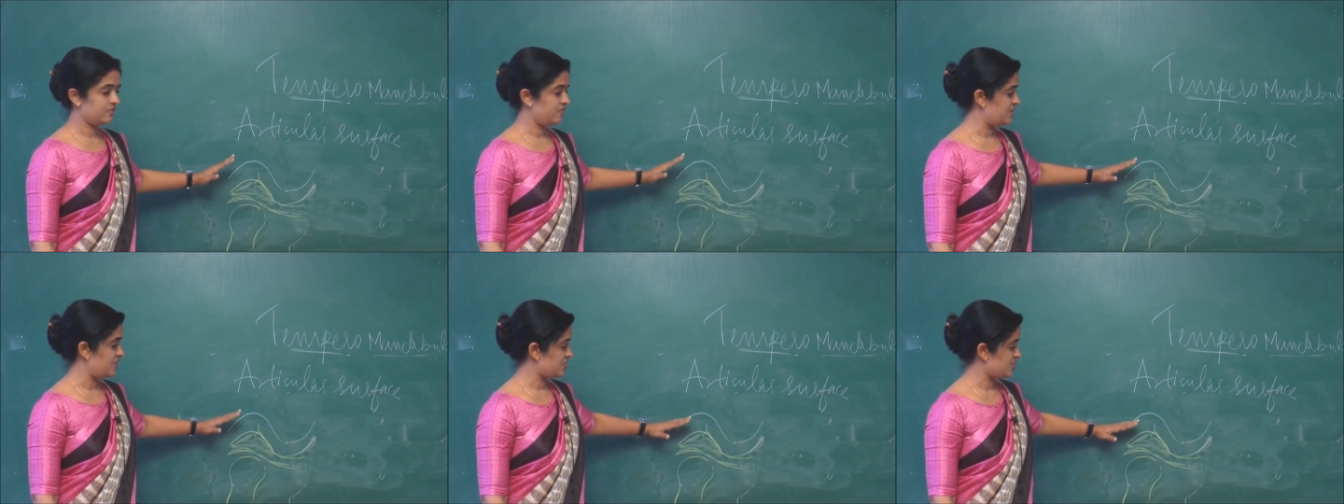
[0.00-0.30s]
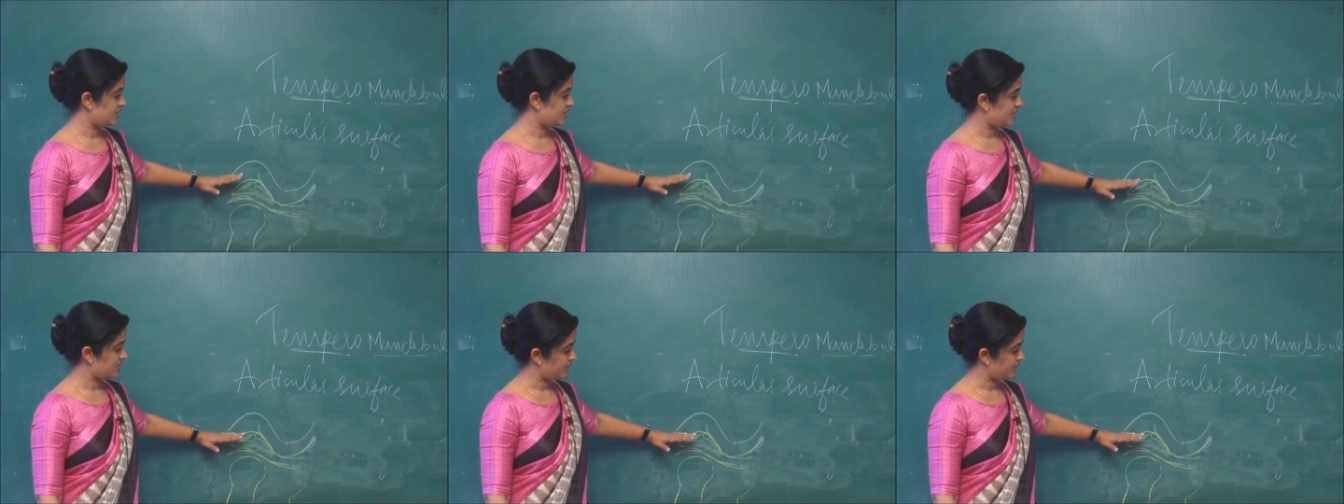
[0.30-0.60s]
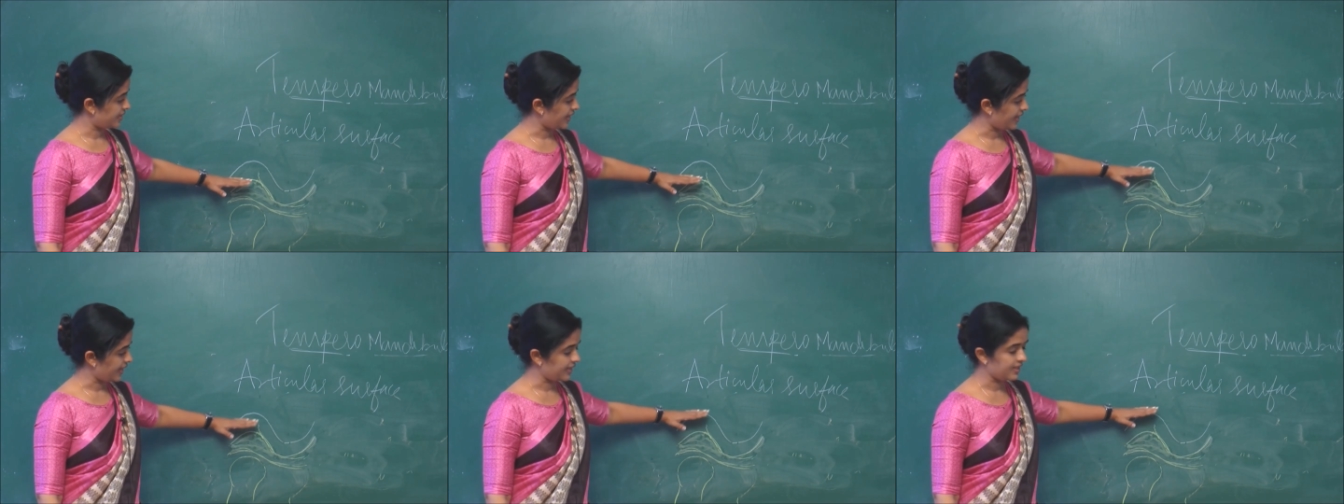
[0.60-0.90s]
which
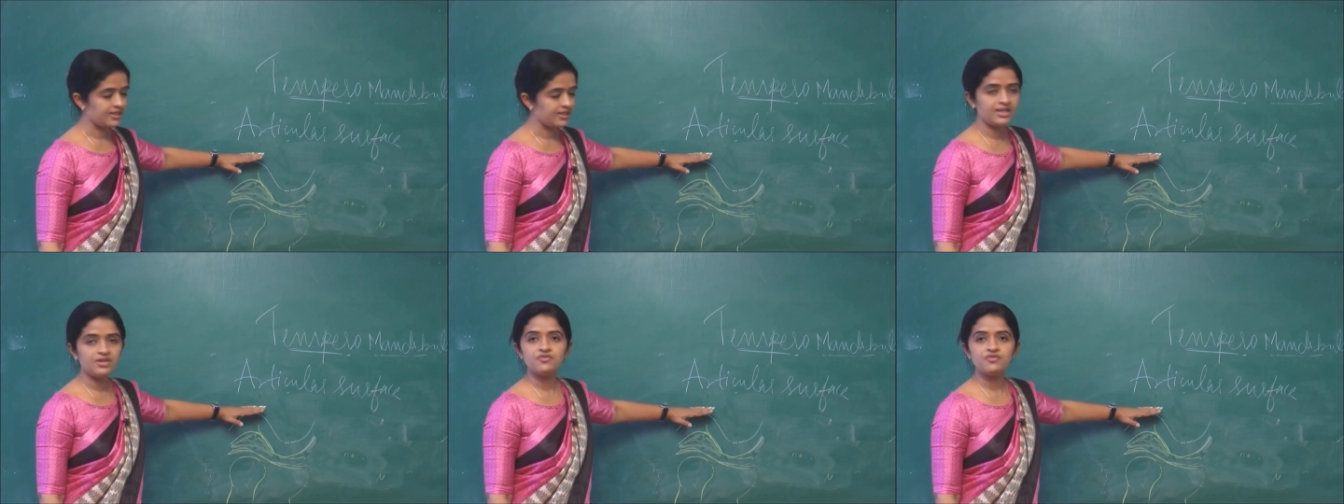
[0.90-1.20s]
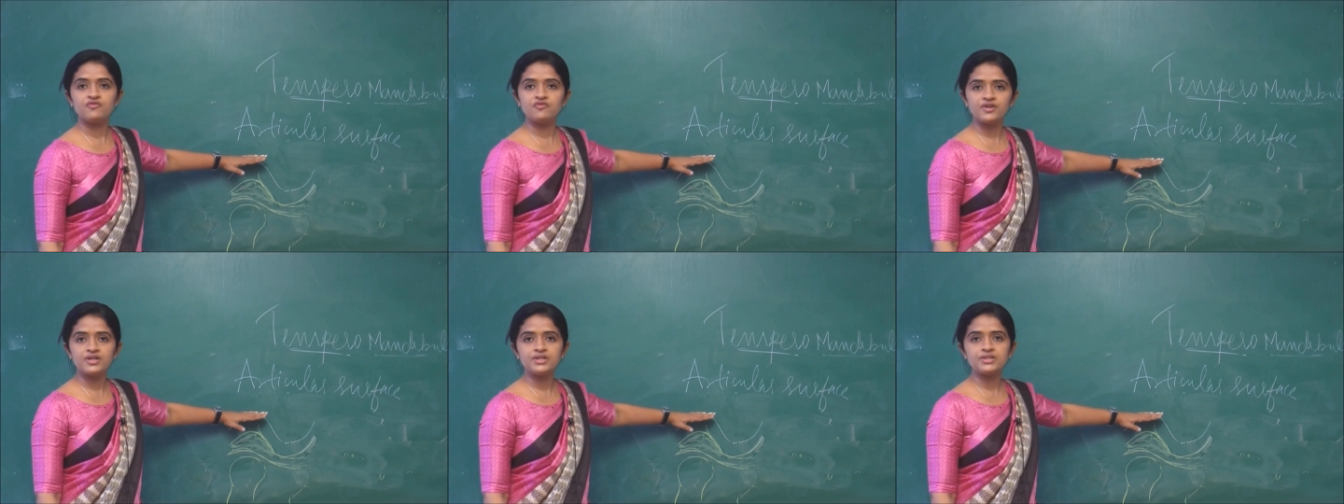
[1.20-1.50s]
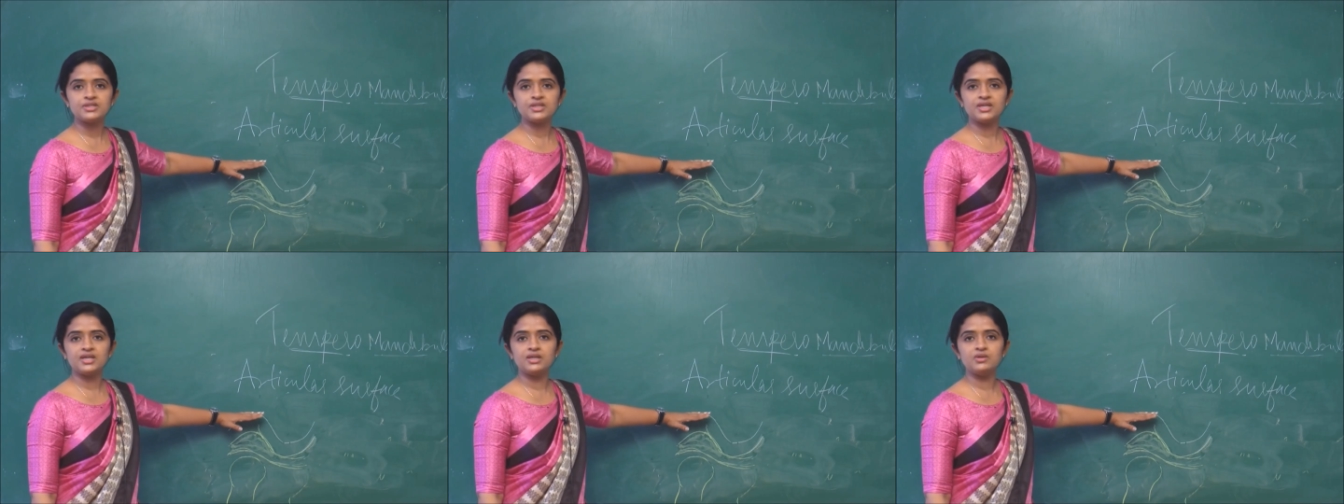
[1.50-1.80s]
directly
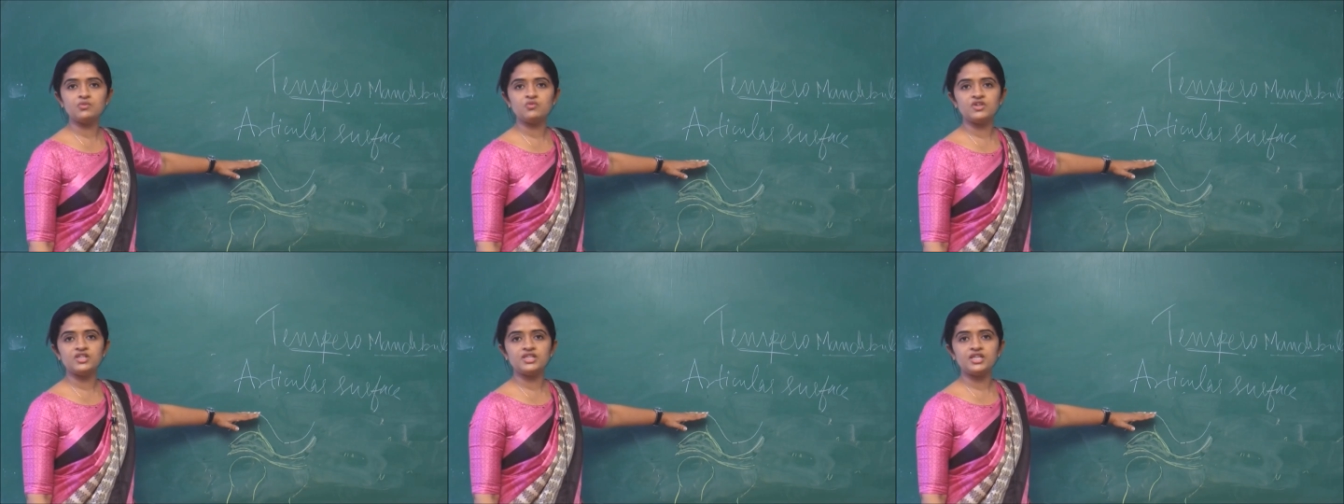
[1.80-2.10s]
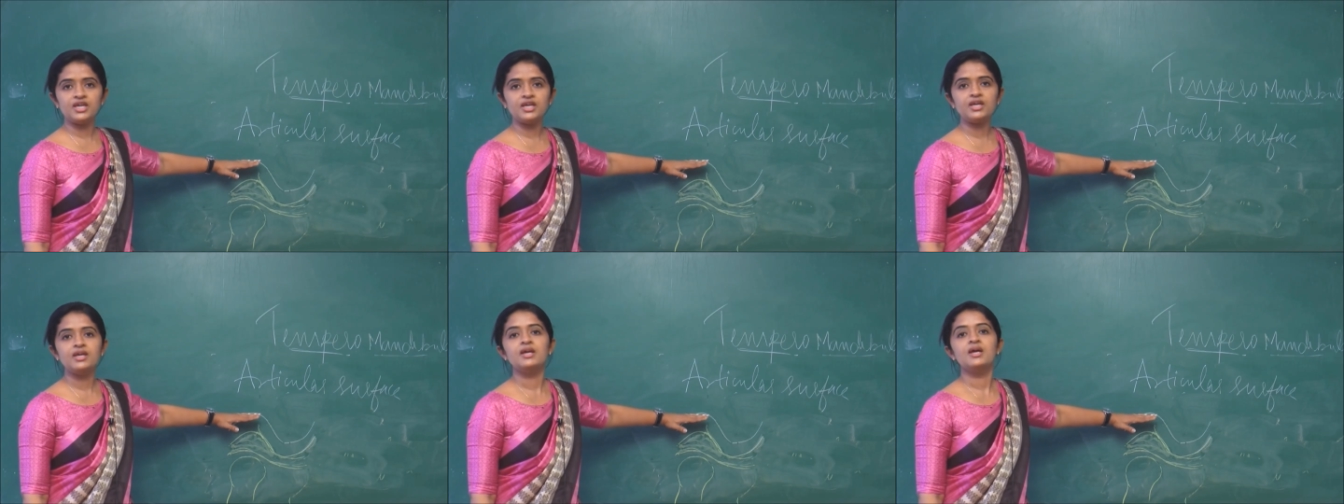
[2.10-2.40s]
fits in with the